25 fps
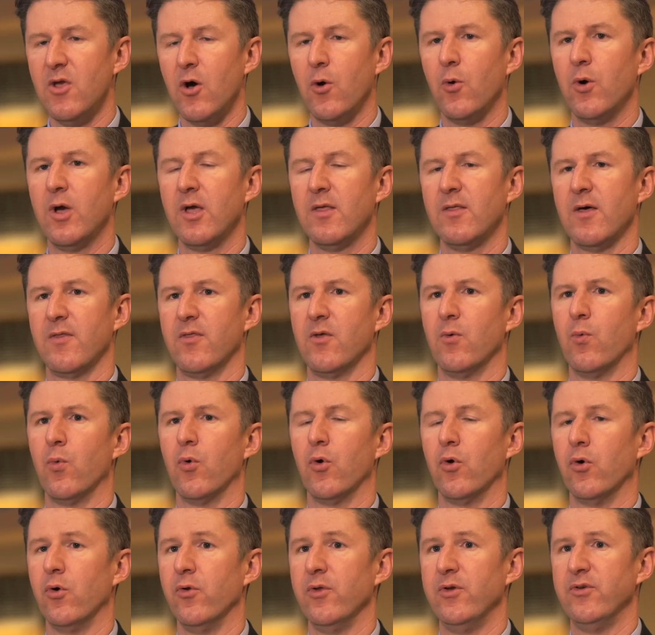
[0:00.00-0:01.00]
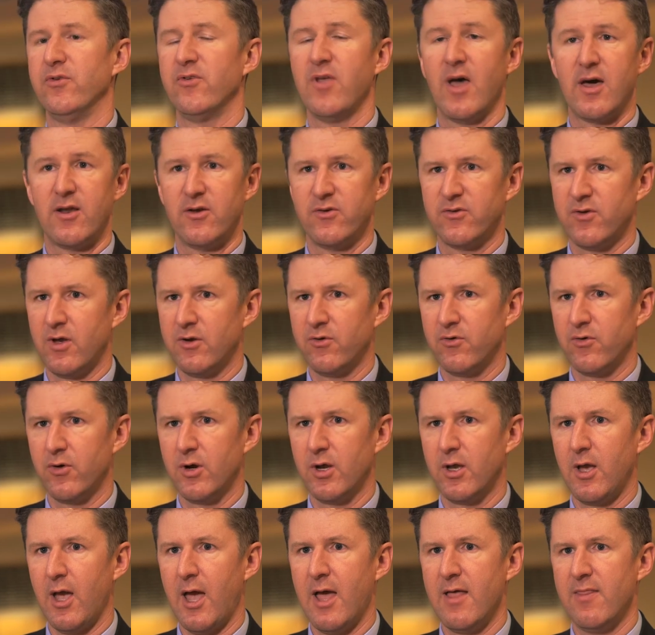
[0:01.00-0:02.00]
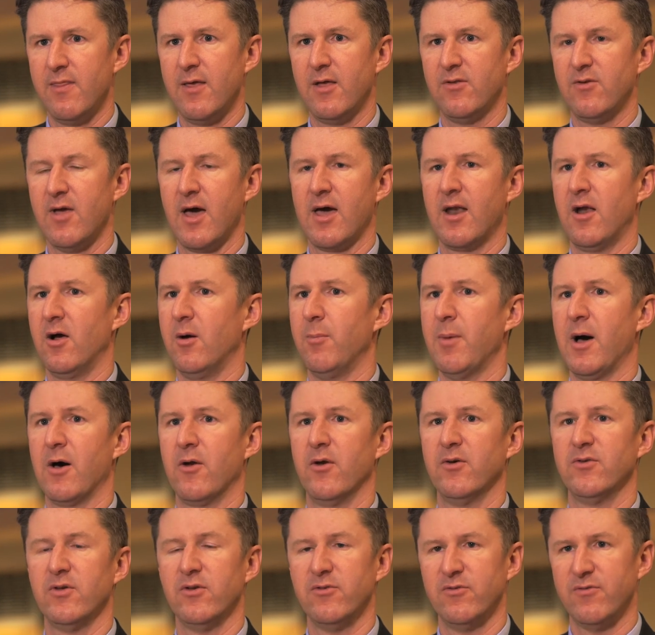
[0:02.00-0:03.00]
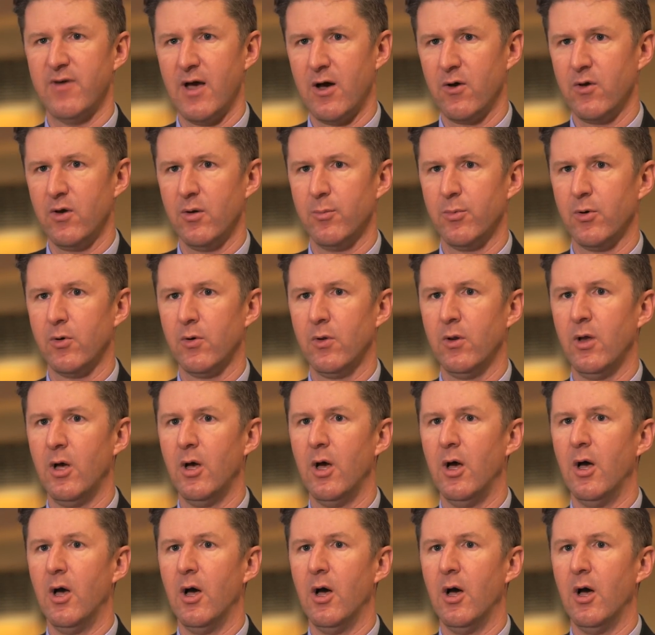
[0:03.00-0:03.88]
knowing that the world is data-centric and that data about us is valuable,